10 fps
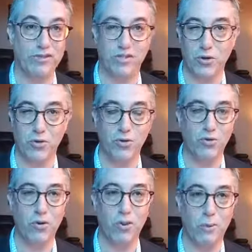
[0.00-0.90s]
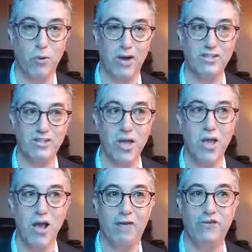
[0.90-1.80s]
So you do know the price
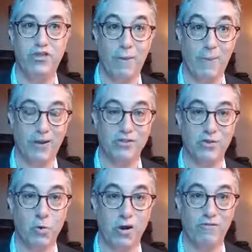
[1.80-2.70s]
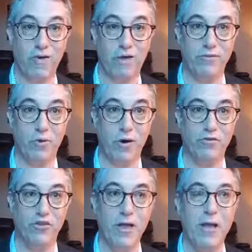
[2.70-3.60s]
of shipping is 25 euros.